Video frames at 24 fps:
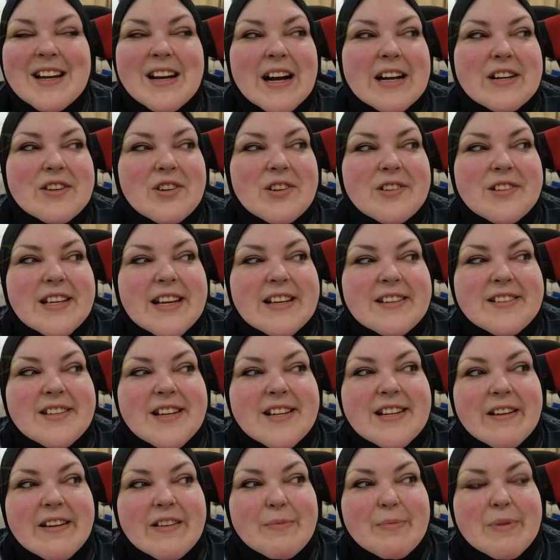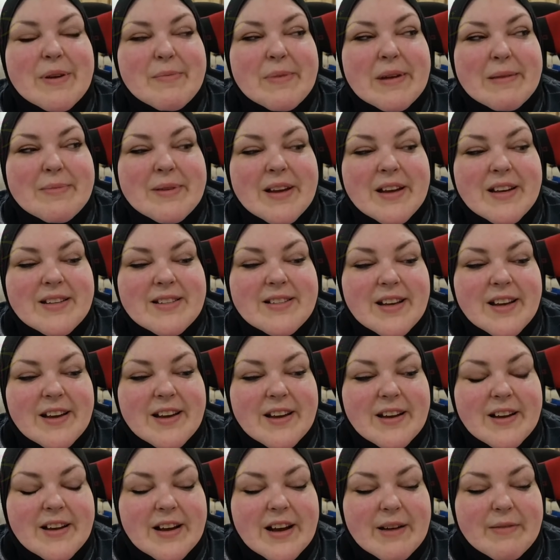I turned the AC down a bit, baby, because I, uh,
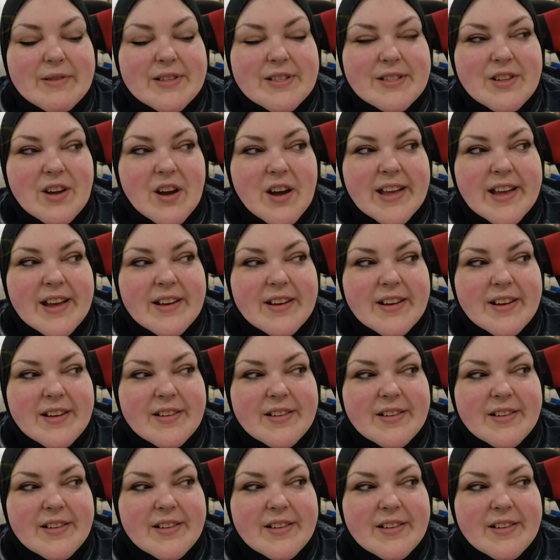I was dying.